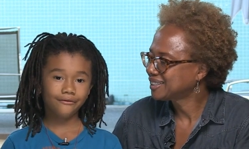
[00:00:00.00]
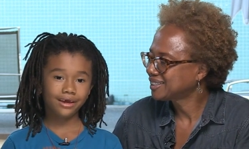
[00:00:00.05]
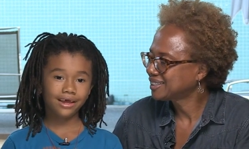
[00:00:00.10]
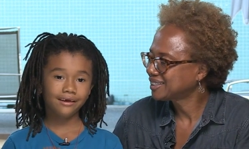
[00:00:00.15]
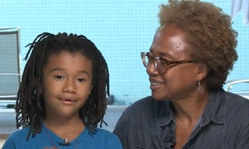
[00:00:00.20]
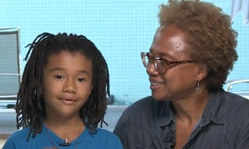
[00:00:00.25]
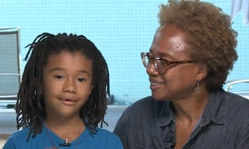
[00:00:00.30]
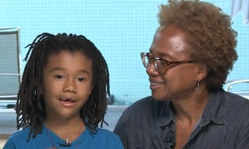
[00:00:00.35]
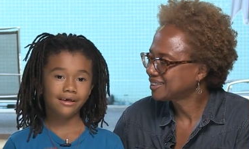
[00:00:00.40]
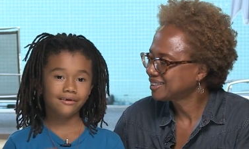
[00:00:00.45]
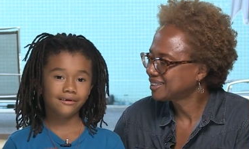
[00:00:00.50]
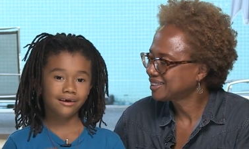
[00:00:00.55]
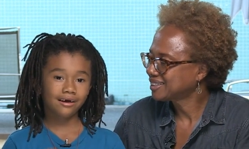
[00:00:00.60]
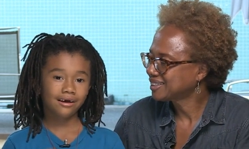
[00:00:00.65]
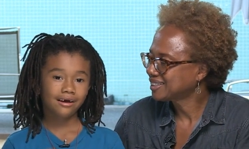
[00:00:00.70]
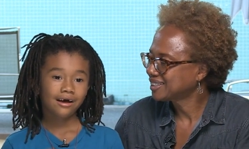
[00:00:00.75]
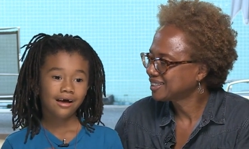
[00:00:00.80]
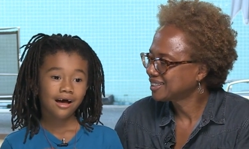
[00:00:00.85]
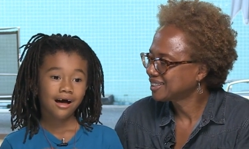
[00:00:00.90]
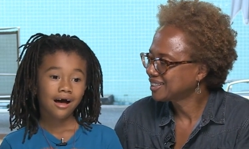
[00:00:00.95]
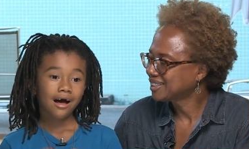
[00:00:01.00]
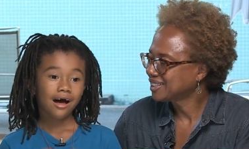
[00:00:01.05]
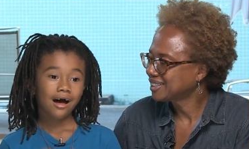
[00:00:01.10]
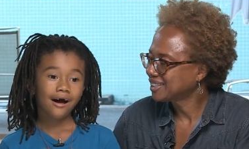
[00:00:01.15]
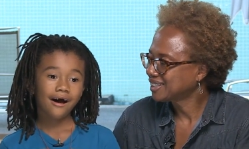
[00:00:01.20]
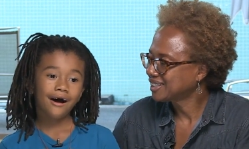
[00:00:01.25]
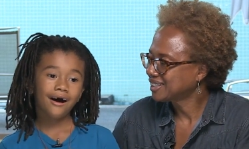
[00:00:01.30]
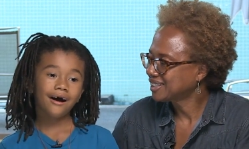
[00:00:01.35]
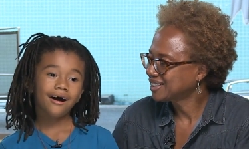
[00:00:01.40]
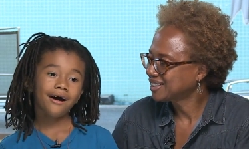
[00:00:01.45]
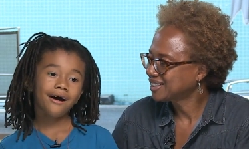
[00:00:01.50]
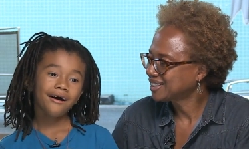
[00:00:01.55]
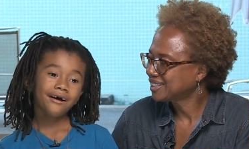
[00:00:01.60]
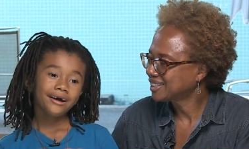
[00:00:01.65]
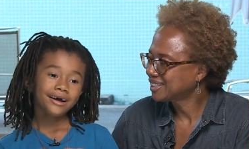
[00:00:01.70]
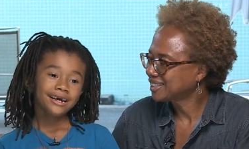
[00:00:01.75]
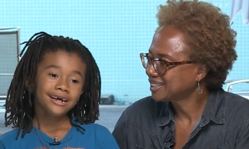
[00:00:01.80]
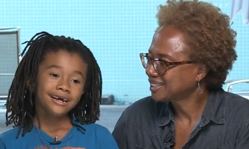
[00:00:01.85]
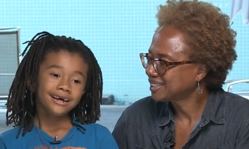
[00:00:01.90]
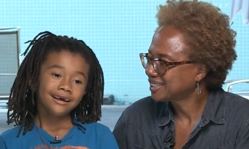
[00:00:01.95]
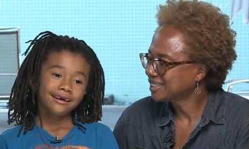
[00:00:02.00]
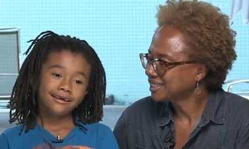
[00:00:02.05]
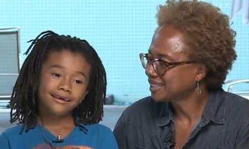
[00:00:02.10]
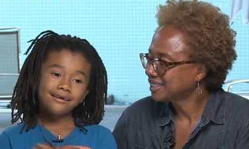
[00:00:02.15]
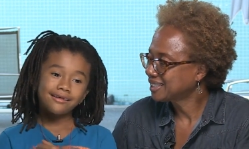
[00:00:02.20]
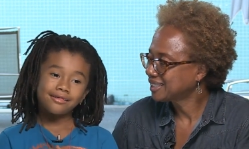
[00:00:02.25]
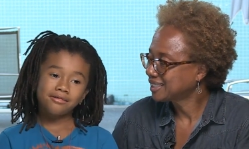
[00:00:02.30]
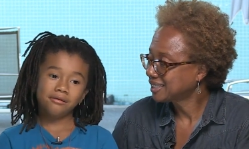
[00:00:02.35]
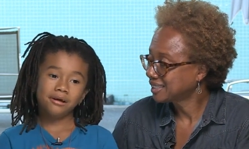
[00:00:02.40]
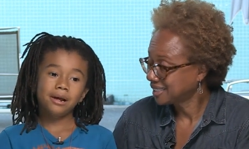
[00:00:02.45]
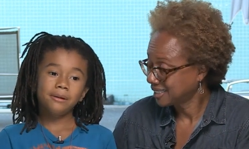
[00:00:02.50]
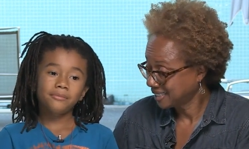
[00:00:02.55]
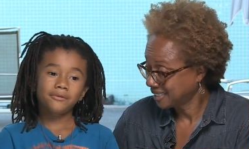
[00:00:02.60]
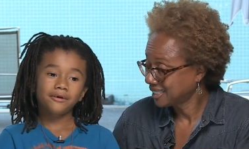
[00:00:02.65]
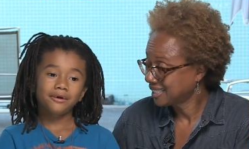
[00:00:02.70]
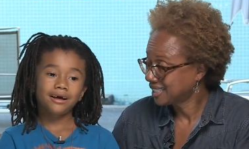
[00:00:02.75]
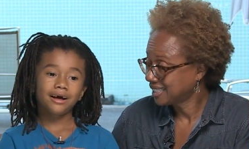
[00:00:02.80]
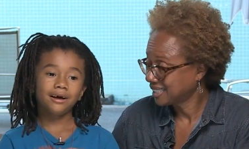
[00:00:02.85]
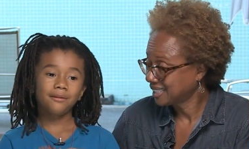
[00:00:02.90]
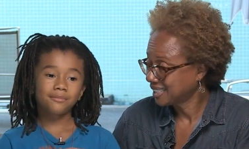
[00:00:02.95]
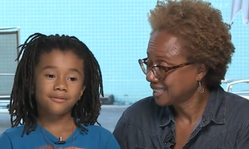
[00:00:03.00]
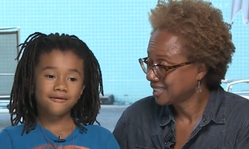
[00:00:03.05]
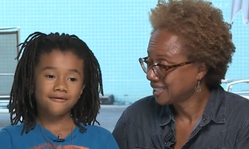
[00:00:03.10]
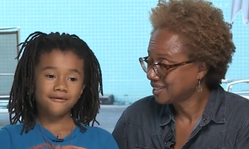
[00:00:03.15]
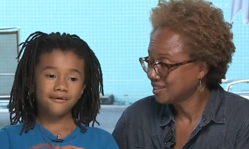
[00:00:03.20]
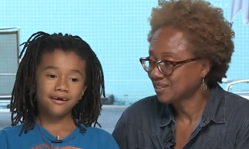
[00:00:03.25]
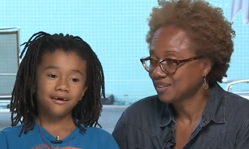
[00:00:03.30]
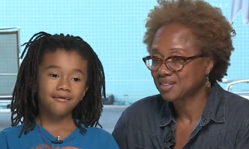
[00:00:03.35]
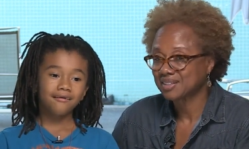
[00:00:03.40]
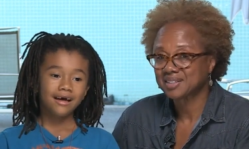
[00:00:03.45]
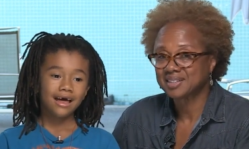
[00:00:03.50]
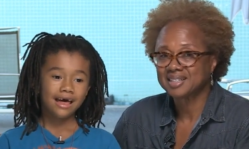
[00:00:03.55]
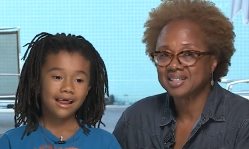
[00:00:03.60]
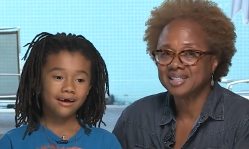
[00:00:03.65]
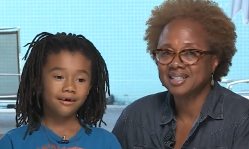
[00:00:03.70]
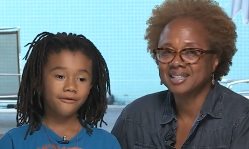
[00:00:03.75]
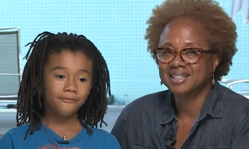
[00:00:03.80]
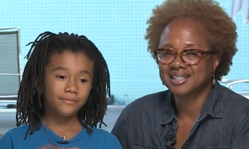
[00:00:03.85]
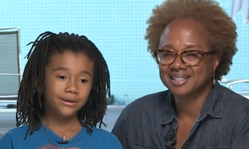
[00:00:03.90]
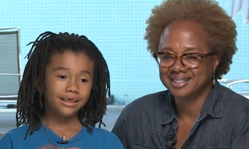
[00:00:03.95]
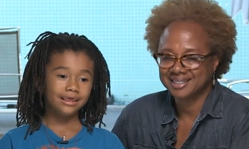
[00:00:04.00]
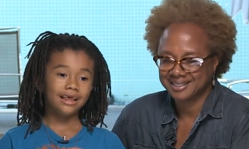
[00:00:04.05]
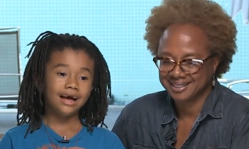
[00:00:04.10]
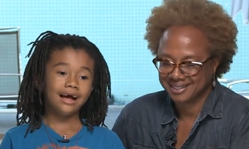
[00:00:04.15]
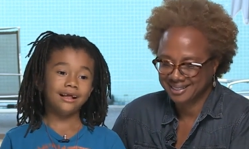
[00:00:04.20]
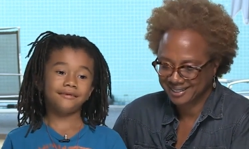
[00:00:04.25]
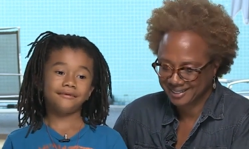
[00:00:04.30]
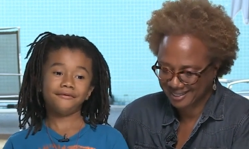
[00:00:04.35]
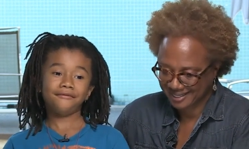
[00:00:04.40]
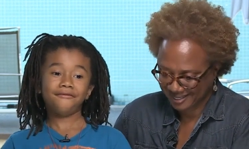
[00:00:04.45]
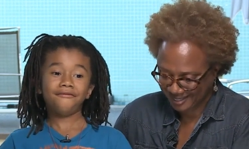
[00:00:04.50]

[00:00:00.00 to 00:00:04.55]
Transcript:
Speaker 1: Film Festival, all your dreams will come true and it will be lots of